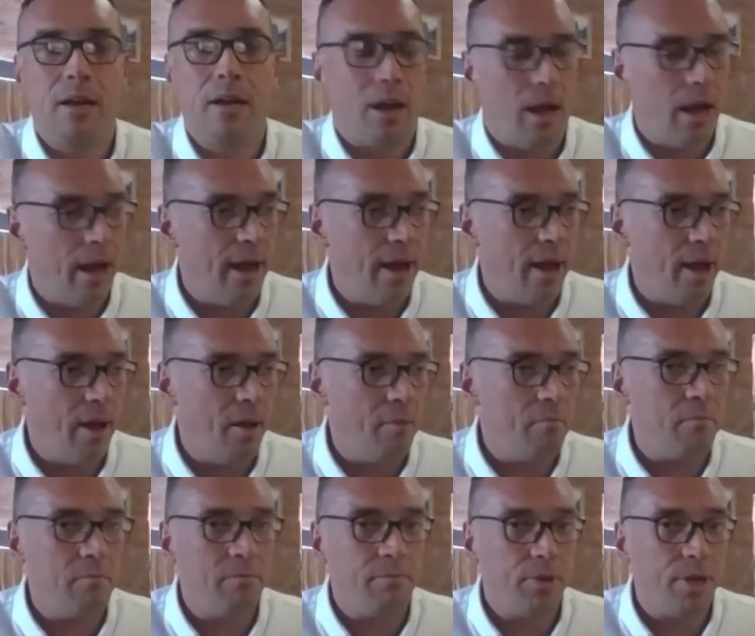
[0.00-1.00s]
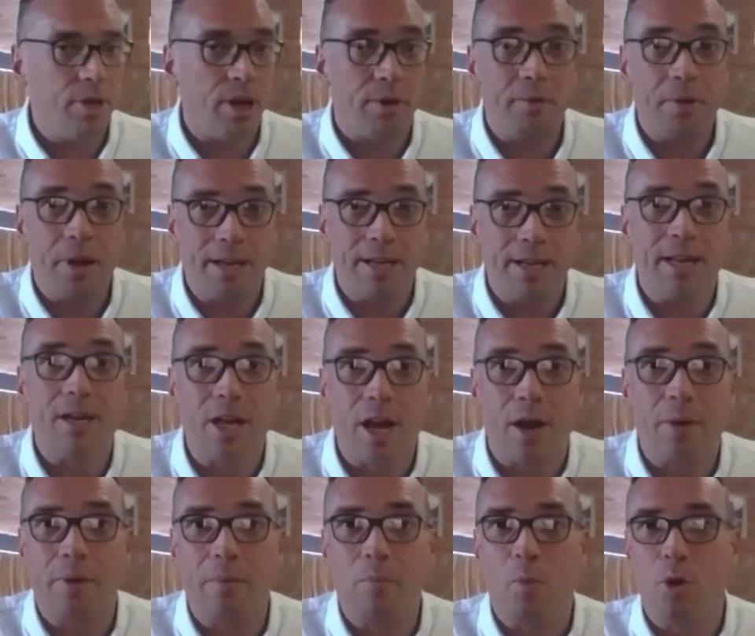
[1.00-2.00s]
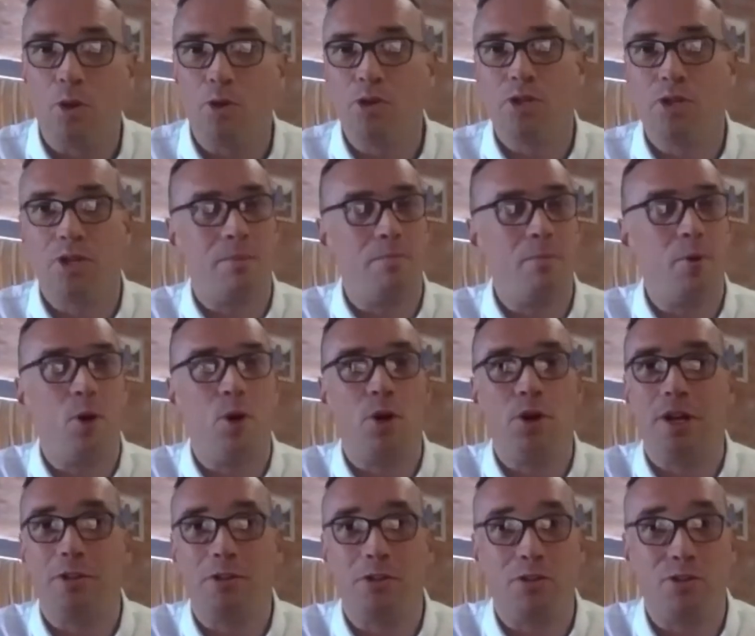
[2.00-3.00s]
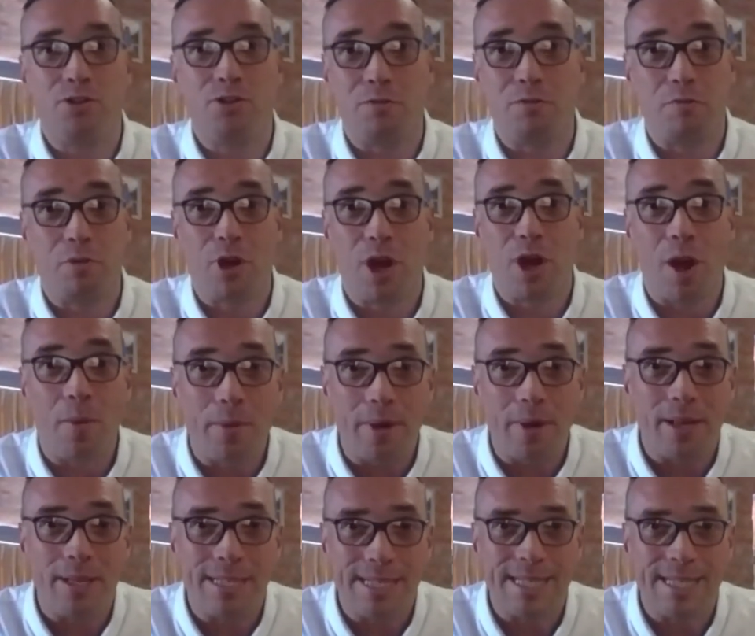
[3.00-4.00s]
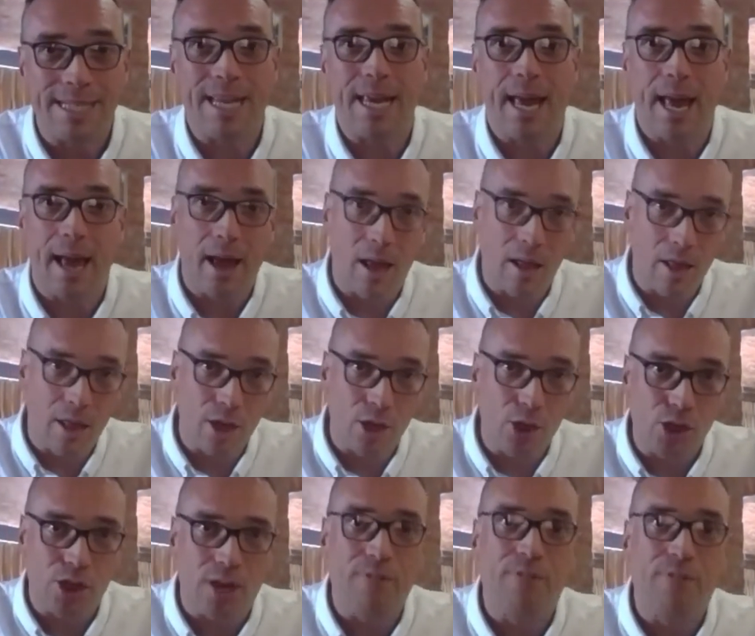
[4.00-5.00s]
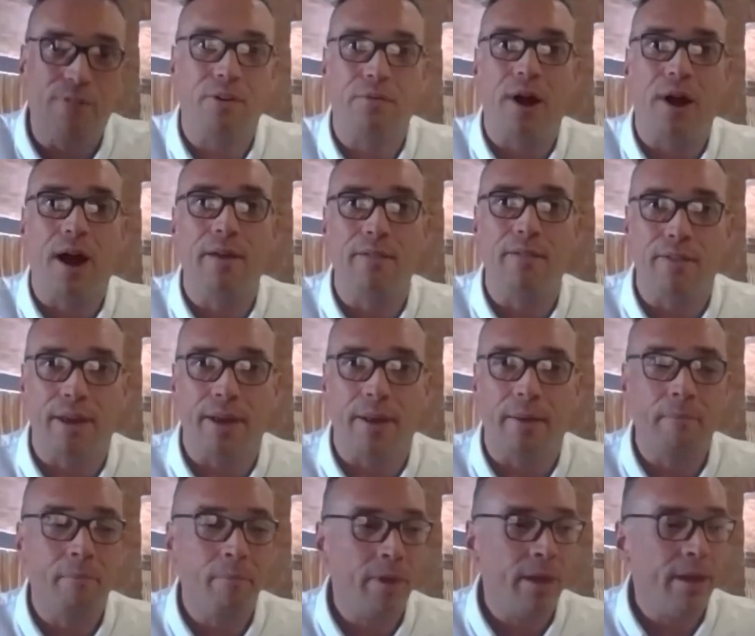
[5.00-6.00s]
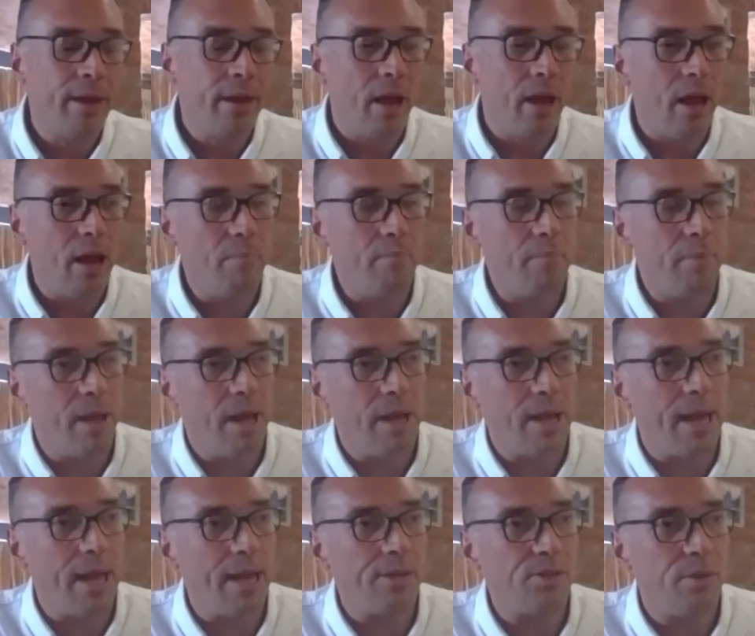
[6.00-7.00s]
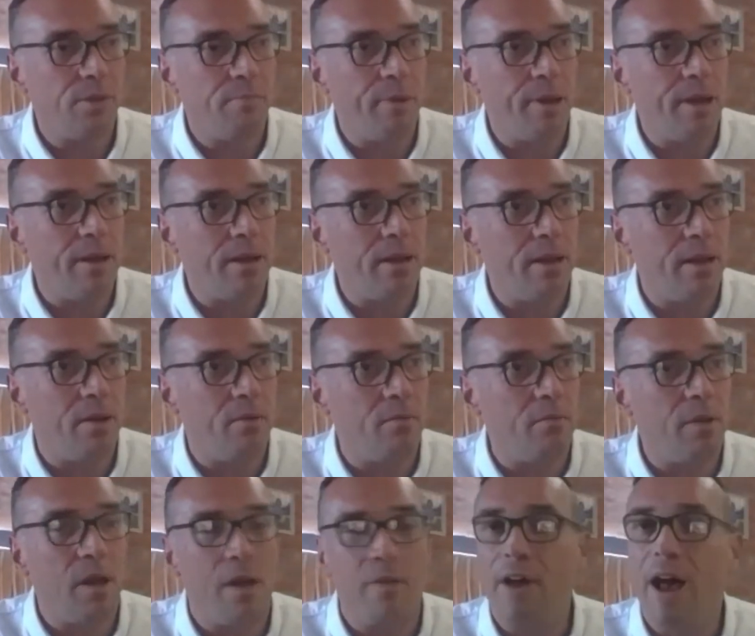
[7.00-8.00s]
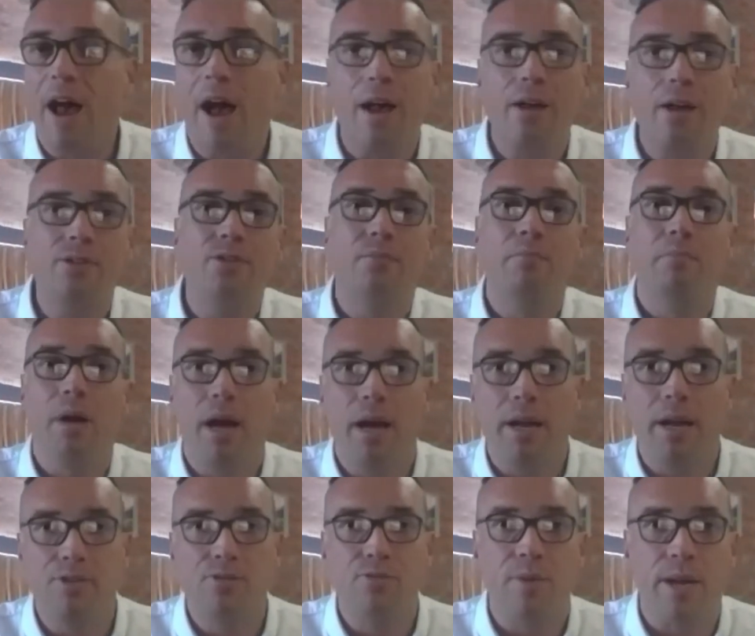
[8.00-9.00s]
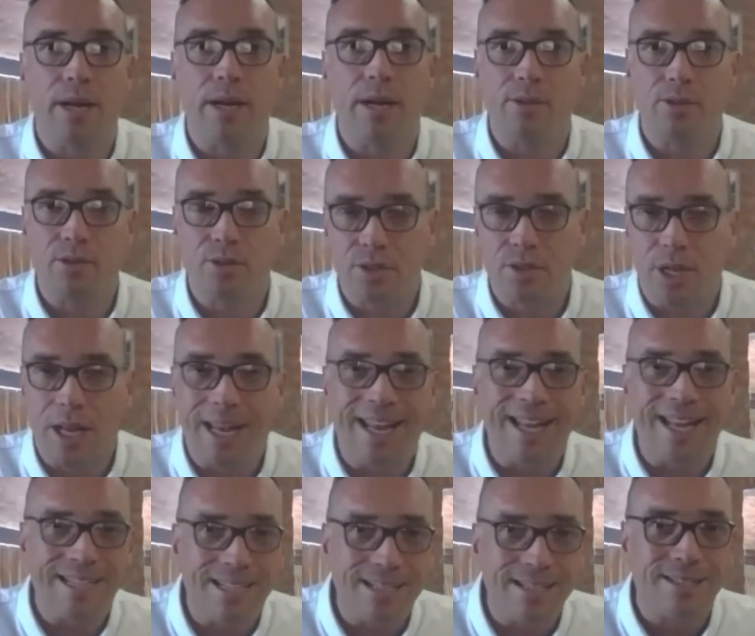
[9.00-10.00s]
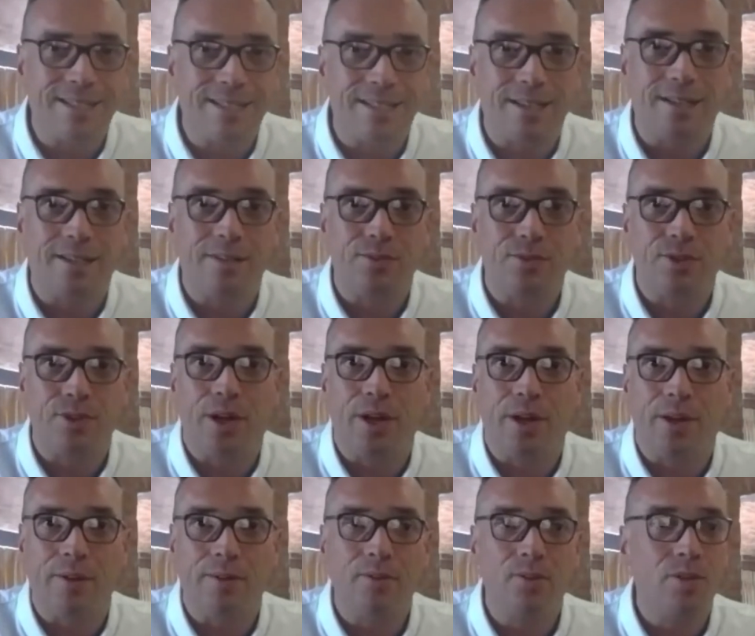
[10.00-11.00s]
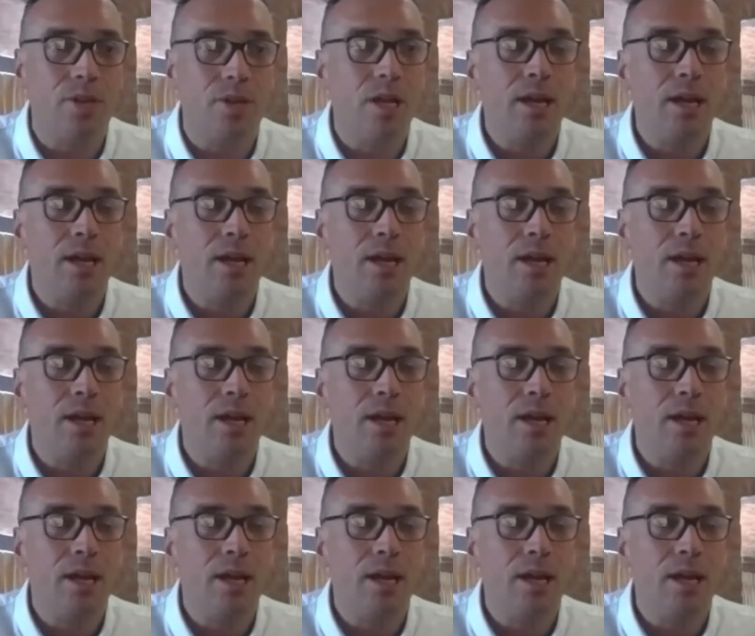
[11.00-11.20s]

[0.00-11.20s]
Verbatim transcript: um, you know, I did go in one Sunday morning just to go and see the shift arriving. And I, I guess a bit, you know, of hearts and minds really, just to listen to the concerns,